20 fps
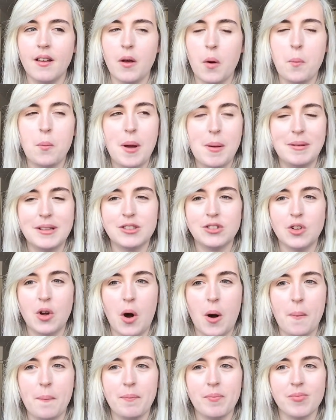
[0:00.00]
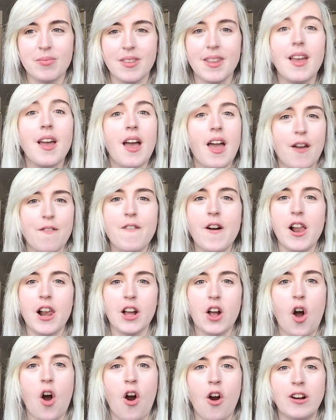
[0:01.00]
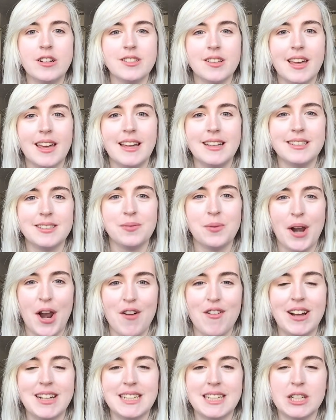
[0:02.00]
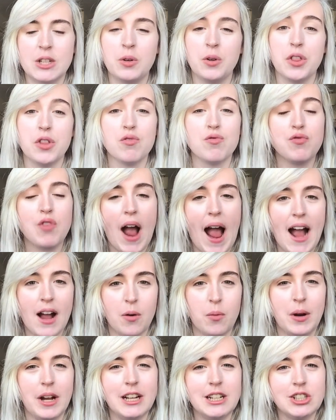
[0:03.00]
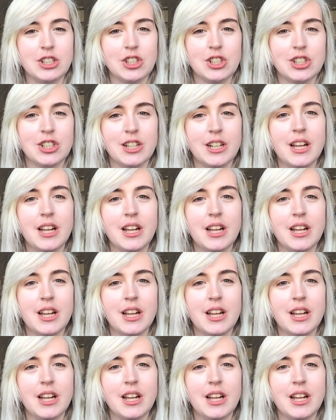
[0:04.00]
Maybe it's not. It felt like a horror as a kid when I read it, called The Rag Witch.